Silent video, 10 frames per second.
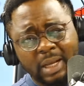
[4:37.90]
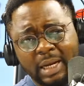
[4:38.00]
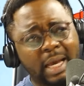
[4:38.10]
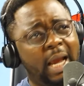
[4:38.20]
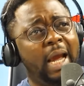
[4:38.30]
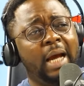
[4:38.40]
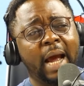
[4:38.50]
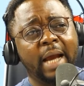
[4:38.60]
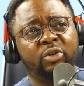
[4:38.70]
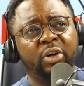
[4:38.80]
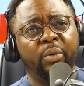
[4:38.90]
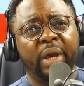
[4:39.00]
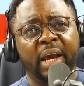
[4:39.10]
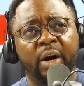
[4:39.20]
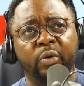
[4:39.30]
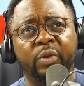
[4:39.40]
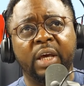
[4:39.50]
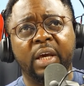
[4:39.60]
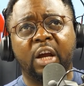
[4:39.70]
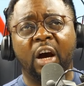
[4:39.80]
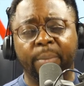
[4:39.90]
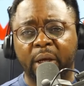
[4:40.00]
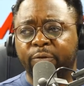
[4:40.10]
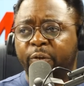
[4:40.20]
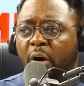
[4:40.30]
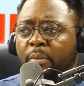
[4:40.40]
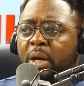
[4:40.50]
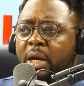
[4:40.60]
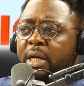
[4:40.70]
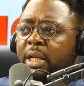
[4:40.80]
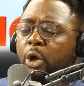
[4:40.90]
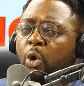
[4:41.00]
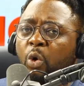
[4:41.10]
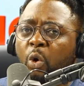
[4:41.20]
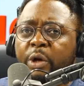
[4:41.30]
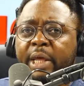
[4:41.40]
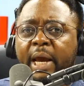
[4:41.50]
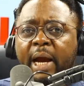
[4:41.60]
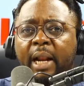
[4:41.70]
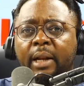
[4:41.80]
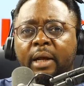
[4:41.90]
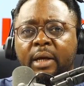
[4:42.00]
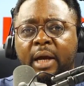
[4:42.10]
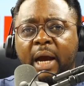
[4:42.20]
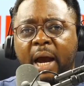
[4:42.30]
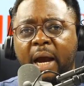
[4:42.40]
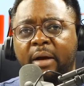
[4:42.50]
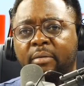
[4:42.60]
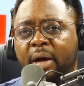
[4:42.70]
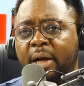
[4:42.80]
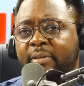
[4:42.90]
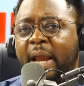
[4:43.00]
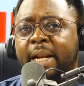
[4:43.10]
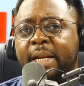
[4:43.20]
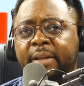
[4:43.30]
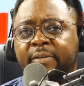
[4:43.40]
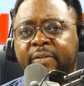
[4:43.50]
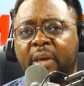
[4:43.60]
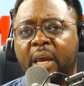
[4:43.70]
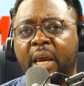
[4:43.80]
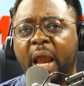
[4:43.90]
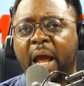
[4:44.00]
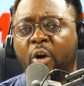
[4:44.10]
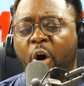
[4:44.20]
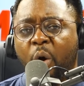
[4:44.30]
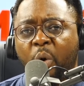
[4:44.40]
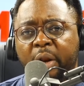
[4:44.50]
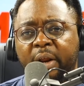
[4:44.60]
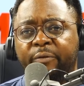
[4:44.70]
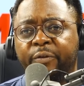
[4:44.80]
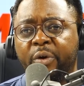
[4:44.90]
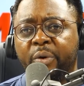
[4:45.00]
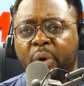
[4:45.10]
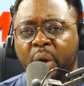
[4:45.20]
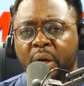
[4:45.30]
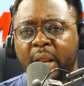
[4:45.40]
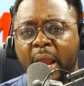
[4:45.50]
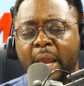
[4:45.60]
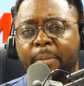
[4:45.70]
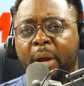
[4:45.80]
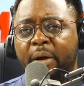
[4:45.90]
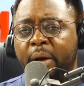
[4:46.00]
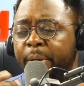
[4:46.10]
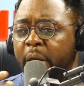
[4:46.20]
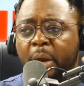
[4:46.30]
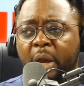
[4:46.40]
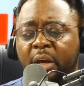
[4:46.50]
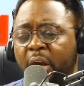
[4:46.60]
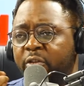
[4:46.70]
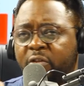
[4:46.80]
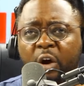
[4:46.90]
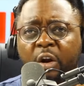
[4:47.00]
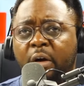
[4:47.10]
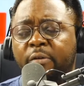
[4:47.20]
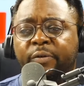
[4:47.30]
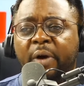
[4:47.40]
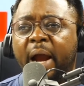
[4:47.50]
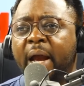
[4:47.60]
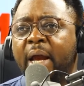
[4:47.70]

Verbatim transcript: the eh, Nigeria we hail the coming from the colonial uh, uh, tendency and all other view that it, eh, eh, it, it sort of uh,